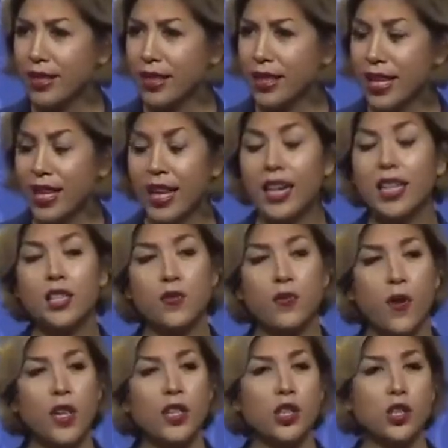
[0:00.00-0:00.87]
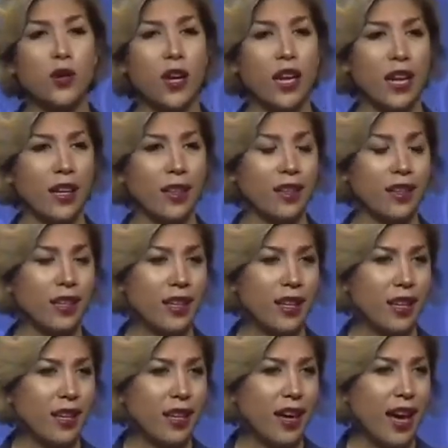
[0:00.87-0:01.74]
And it is frustrating
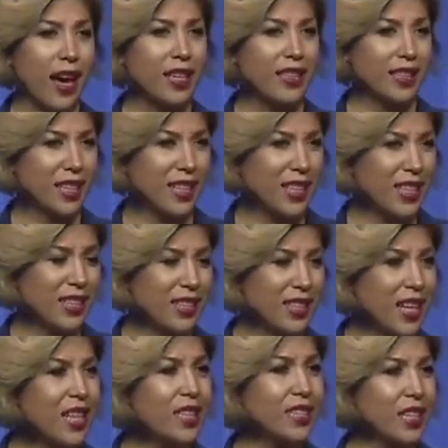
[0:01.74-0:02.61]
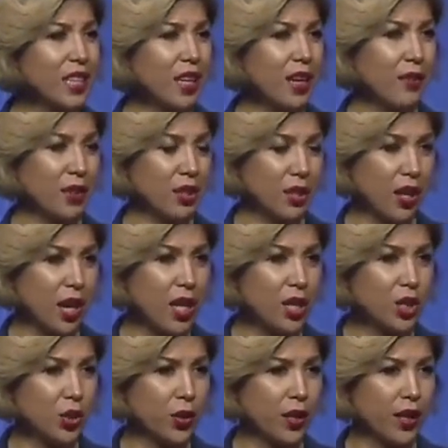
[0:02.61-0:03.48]
as a citizen of this
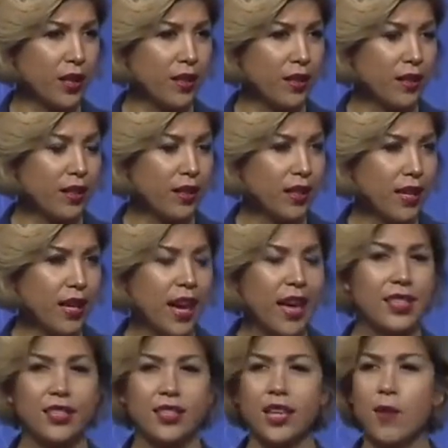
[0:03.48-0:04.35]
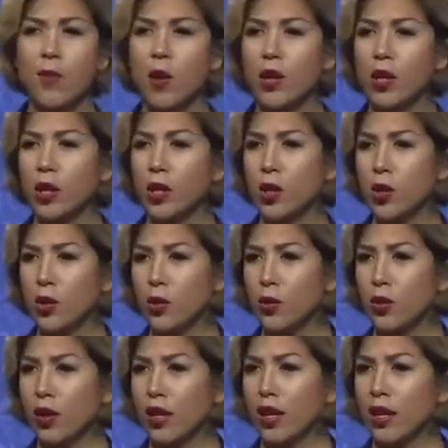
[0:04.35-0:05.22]
country, as someone
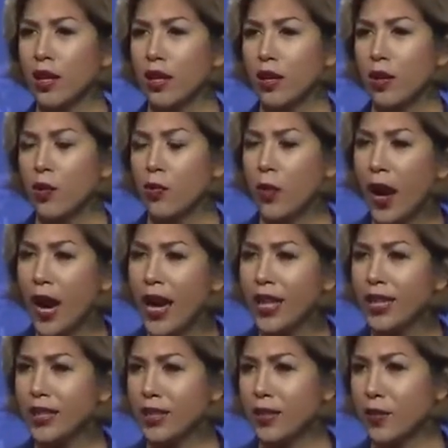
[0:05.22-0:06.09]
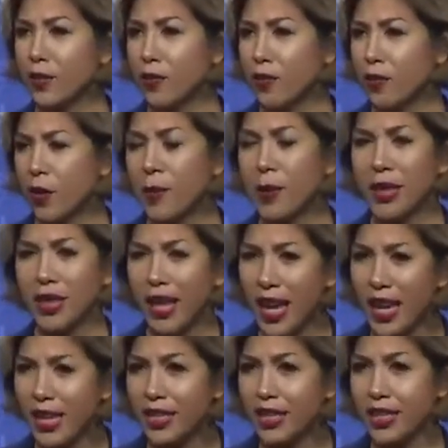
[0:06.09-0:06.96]
who reigns from a
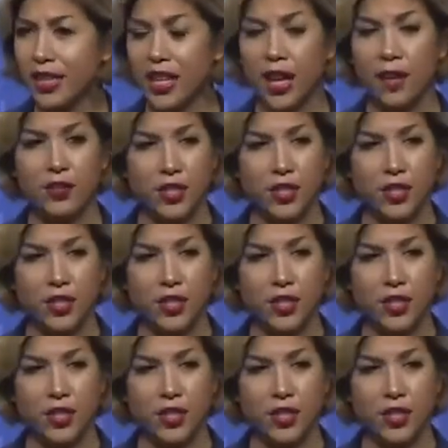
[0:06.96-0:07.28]
legacy of